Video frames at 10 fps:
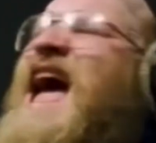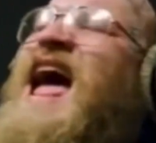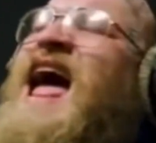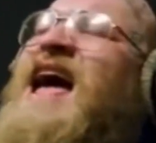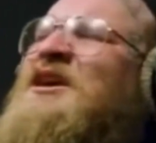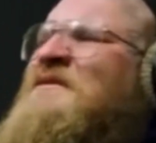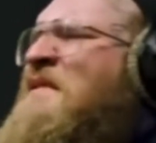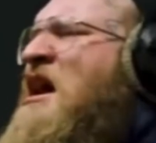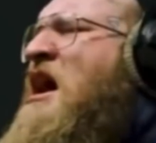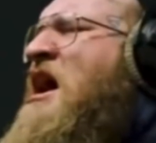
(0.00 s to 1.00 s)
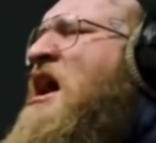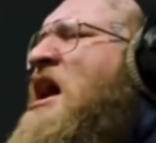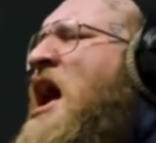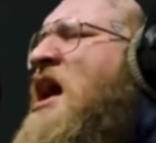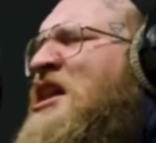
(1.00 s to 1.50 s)
can't
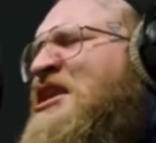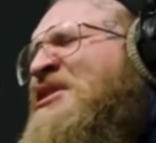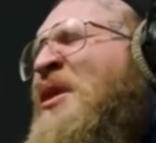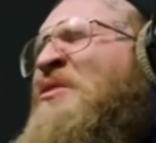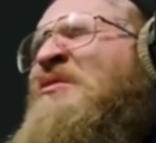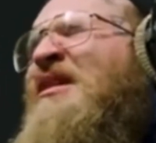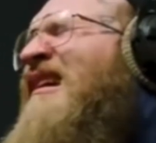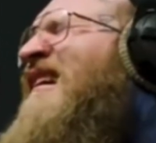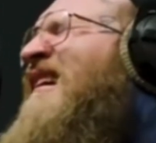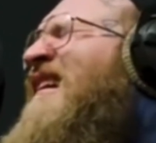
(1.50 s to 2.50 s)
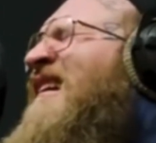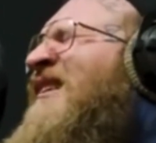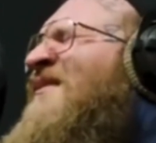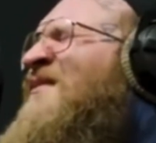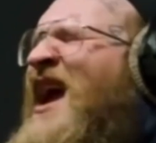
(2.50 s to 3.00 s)
make you
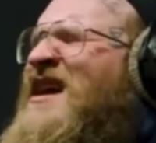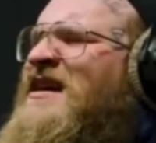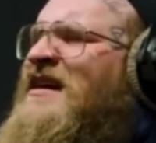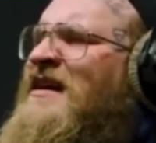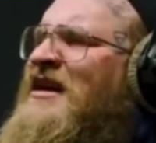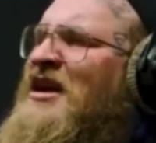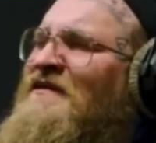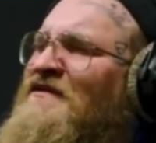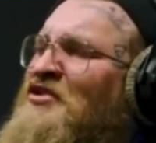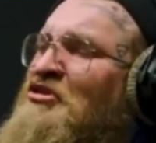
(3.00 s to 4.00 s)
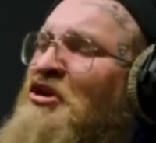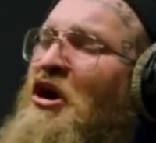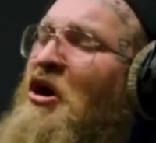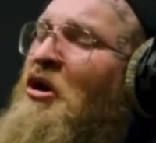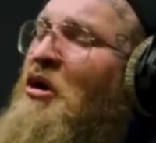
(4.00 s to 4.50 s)
love me if you
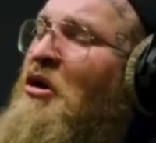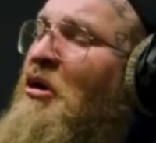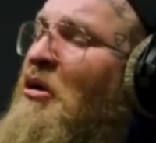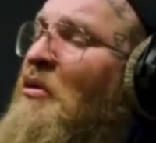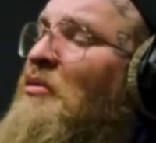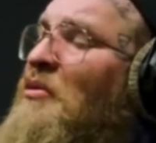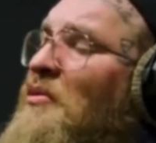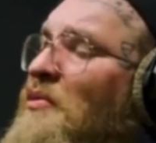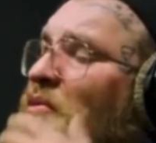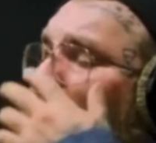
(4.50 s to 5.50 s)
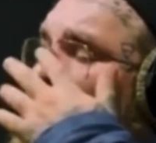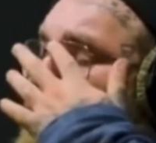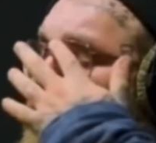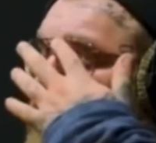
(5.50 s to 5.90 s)
don't,